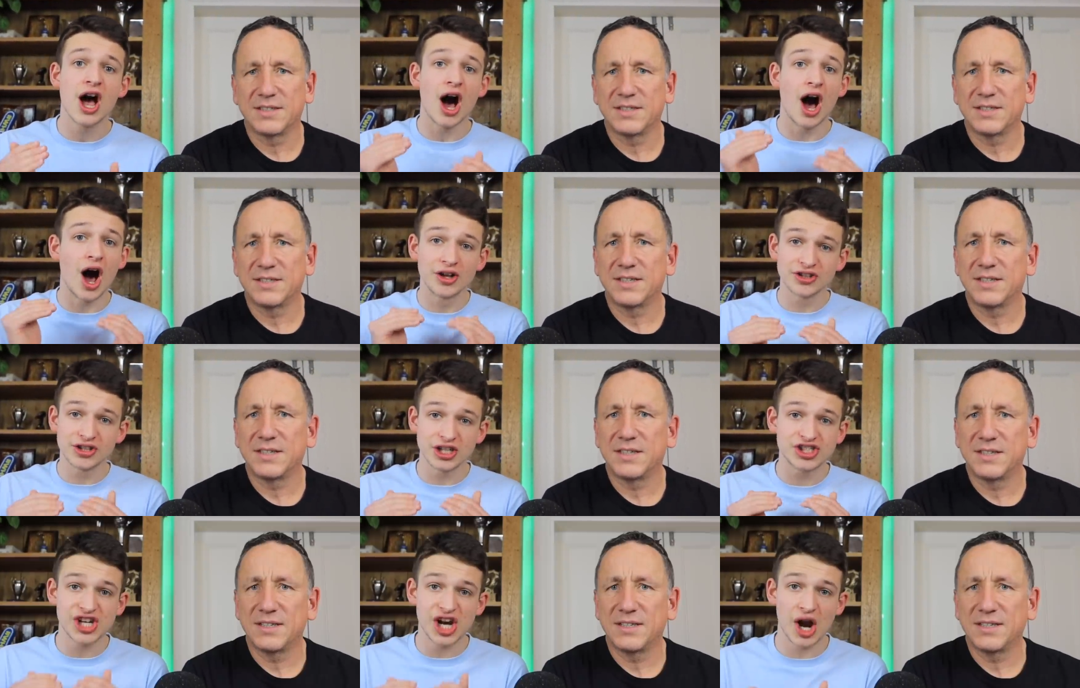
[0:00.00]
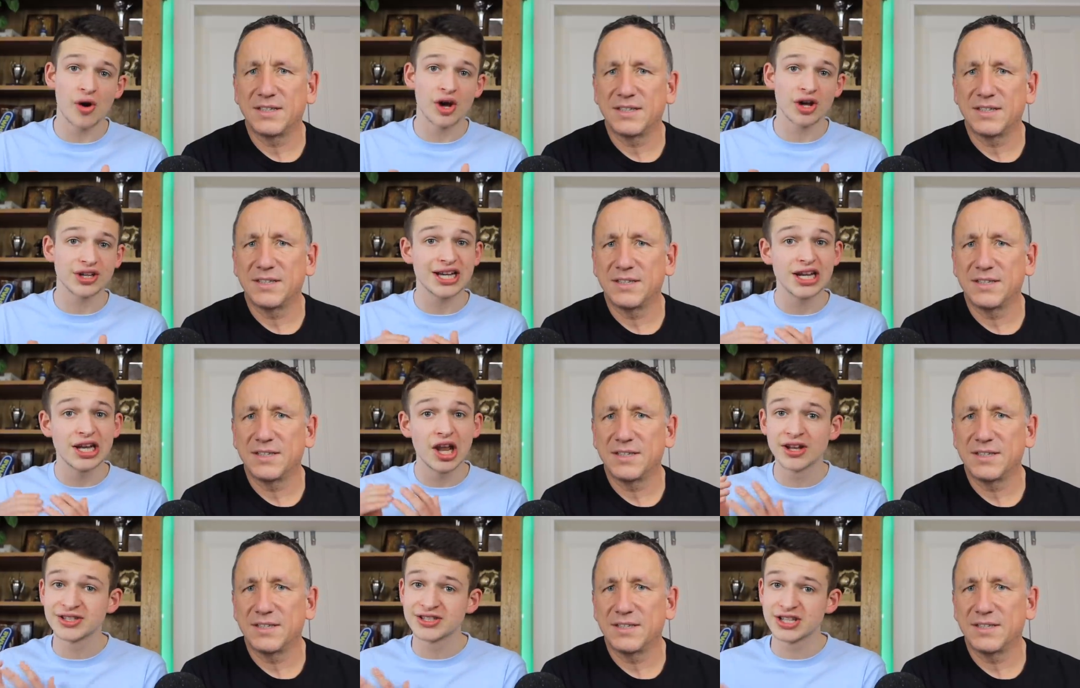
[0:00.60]
Speaker 1: Under Gerrard, he
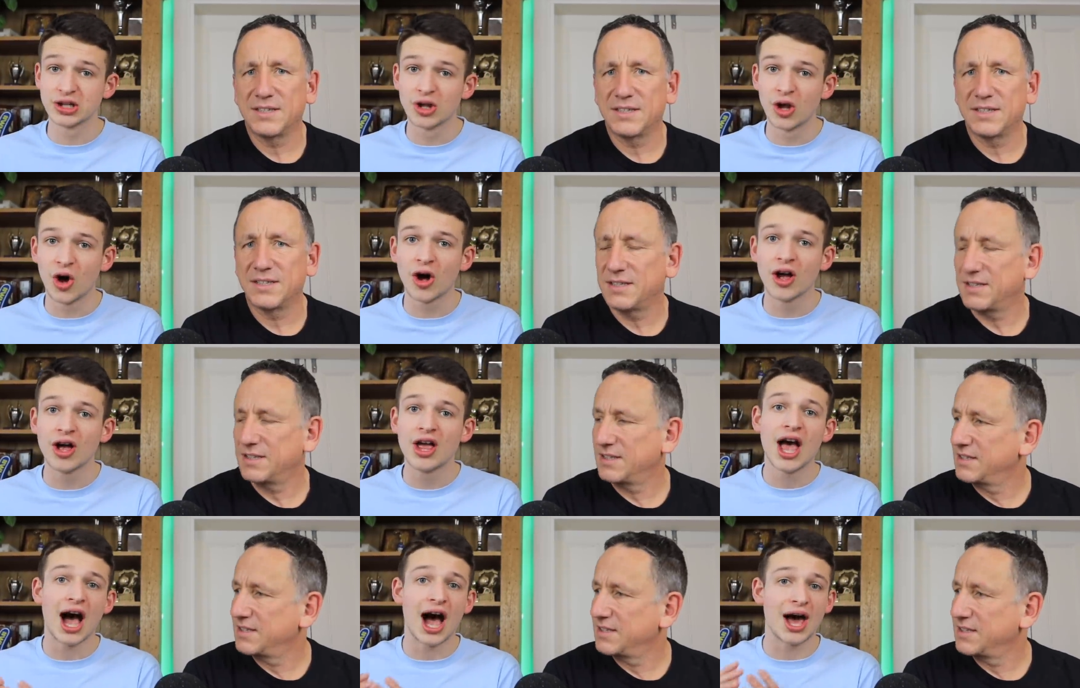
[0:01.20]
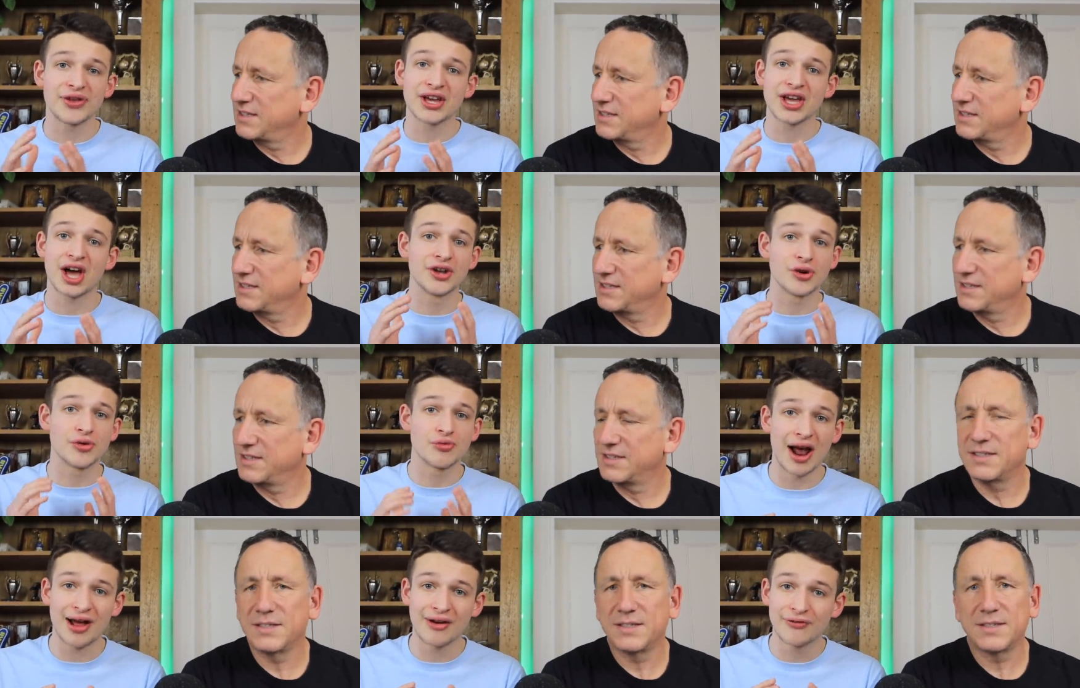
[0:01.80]
learnt a lot. I think under
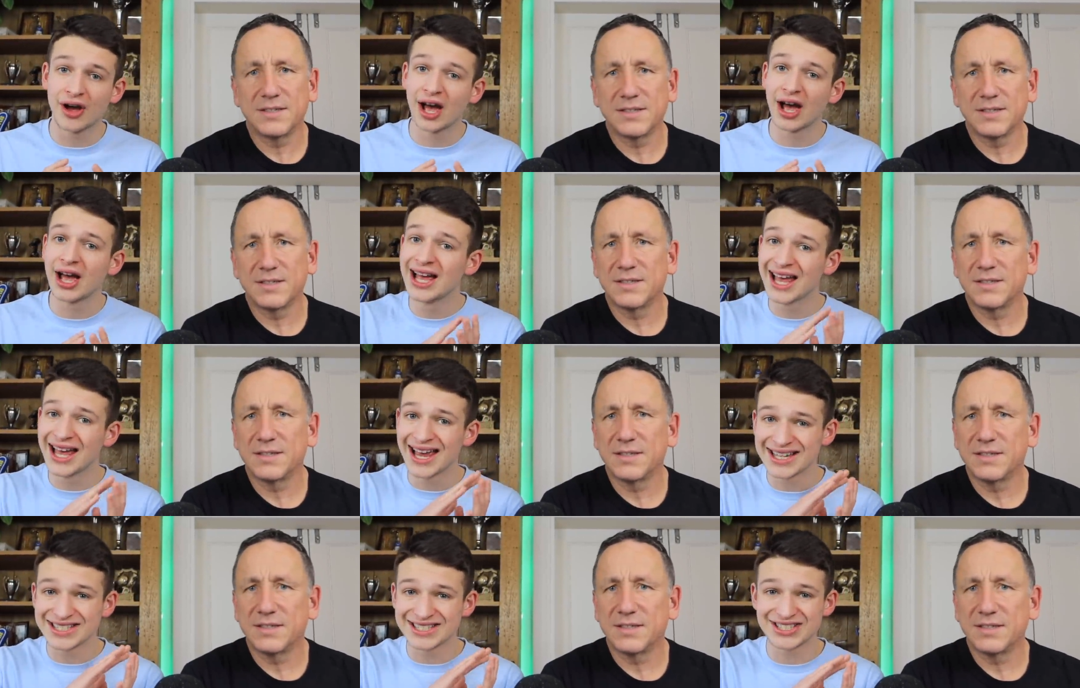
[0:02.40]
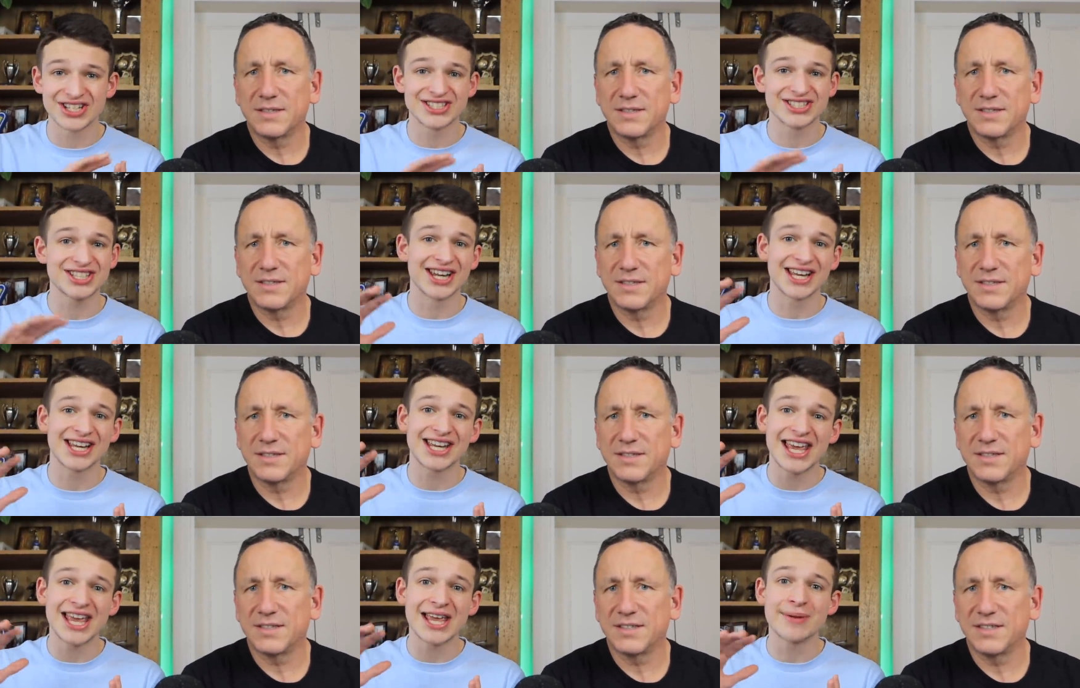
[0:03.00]
Rafa, he's just going to
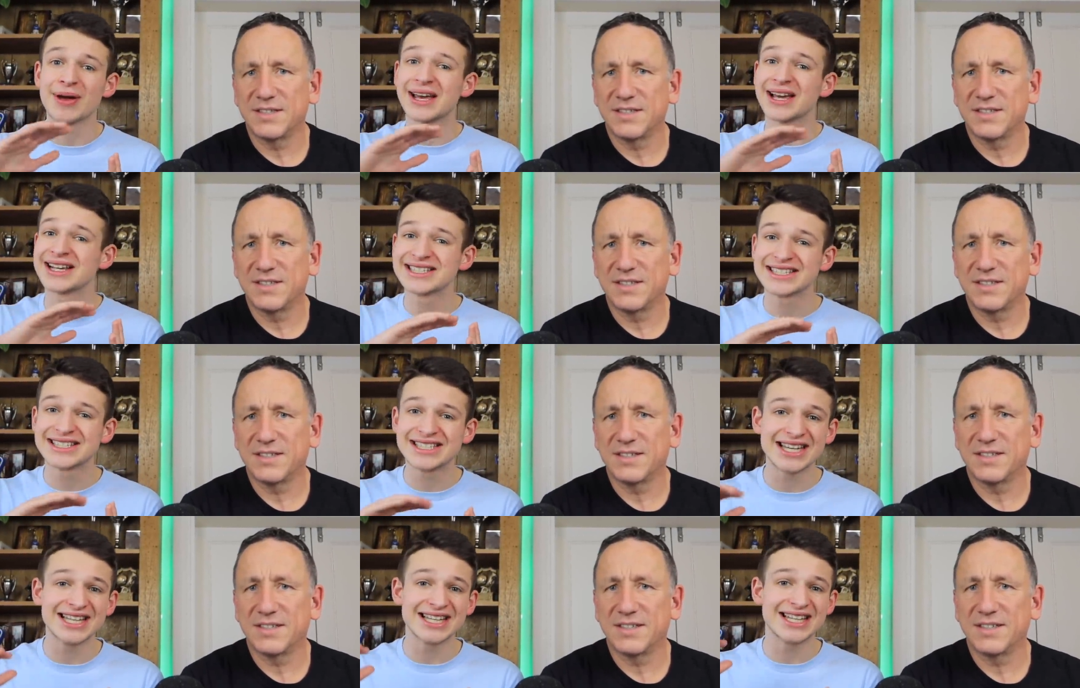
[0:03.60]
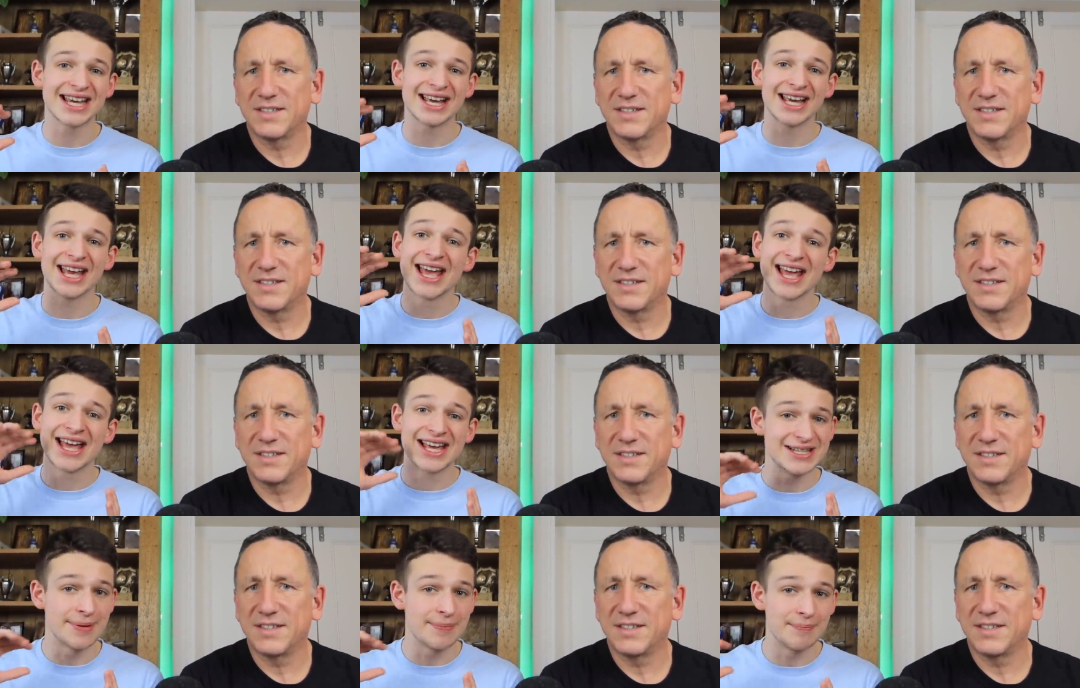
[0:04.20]
keep exceeding
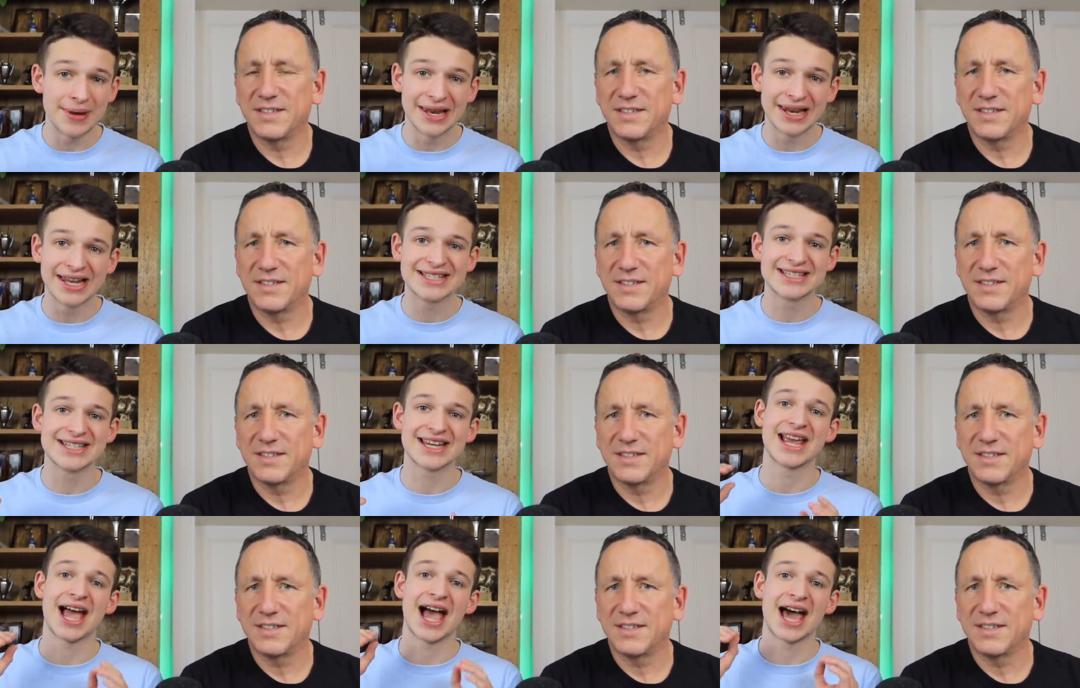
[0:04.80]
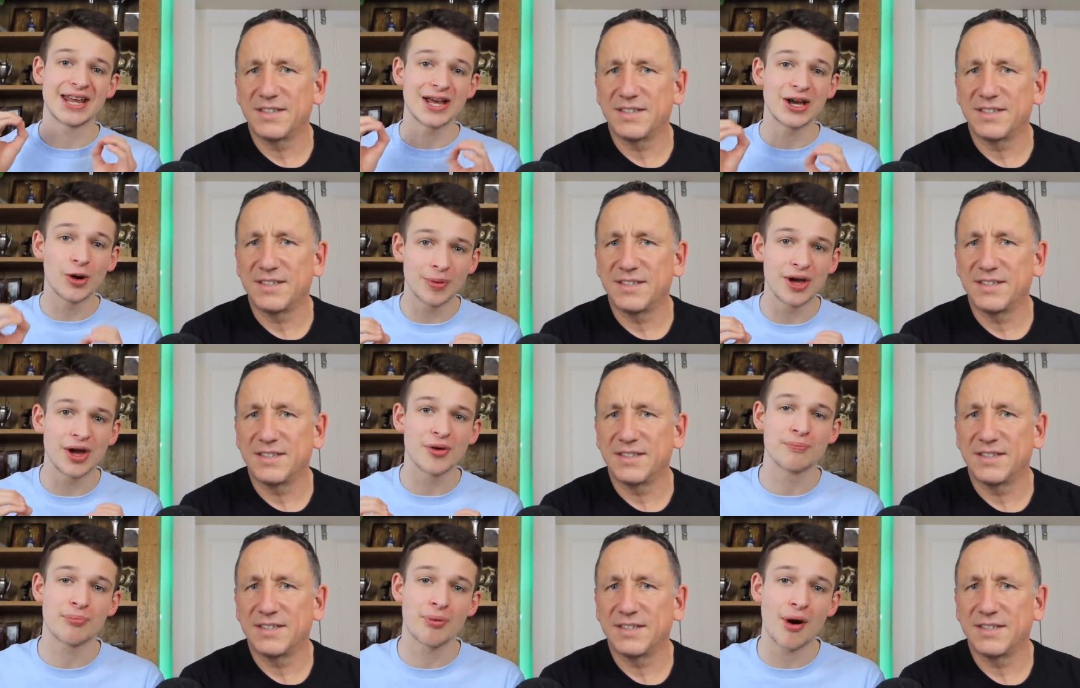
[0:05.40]
his ability, and he'll be
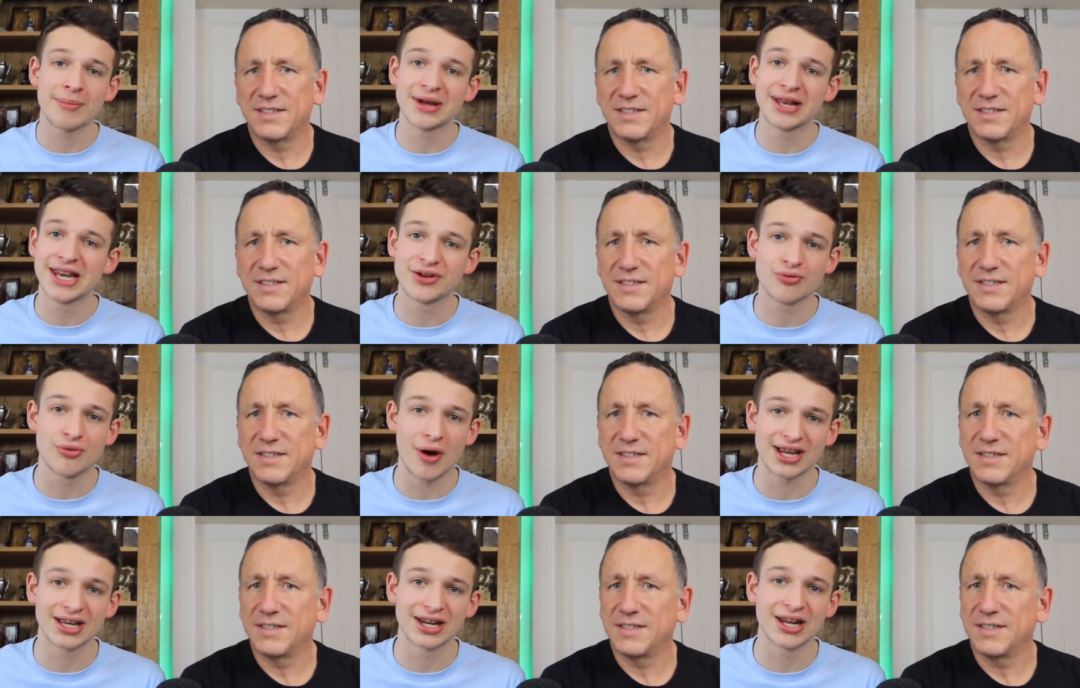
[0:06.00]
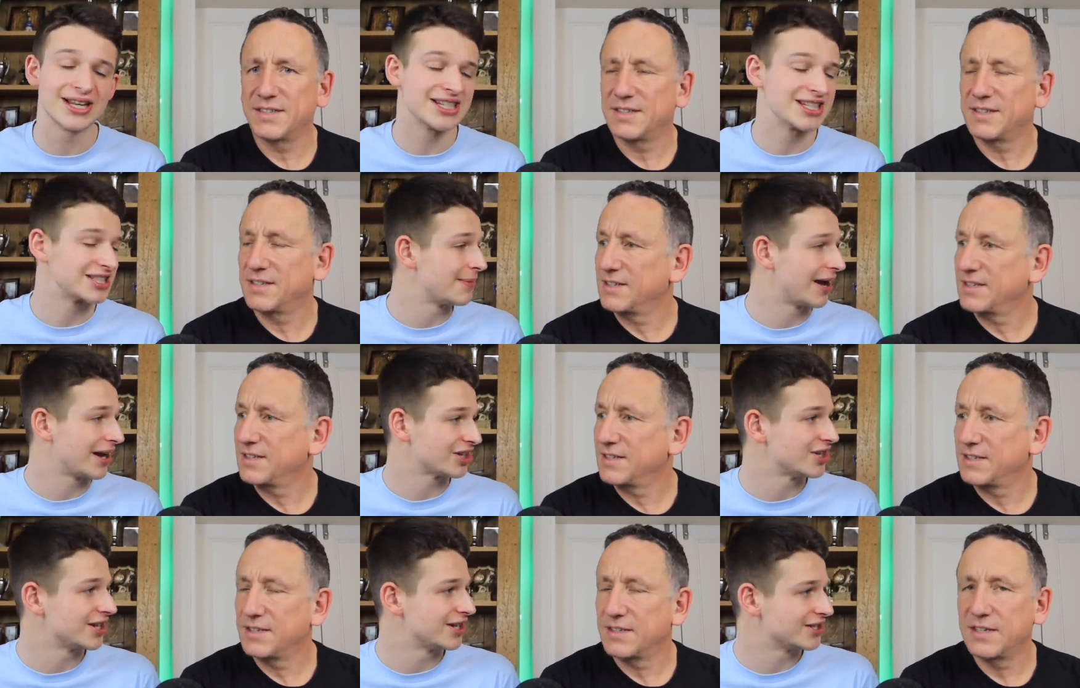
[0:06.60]
a Premier League regular and
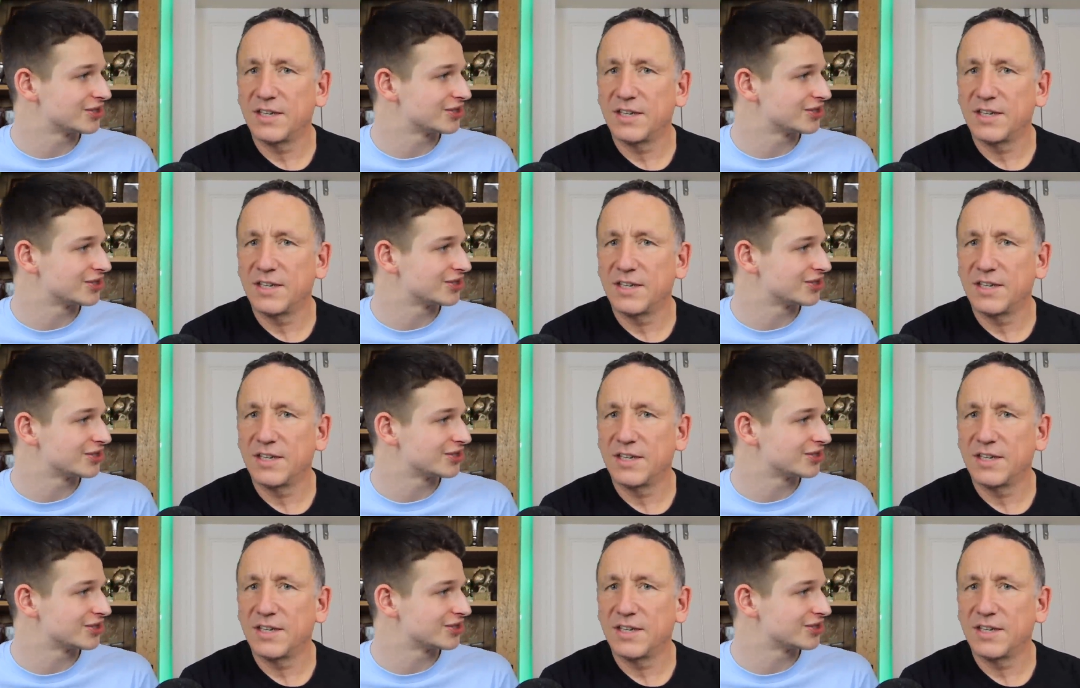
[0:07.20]
smashing it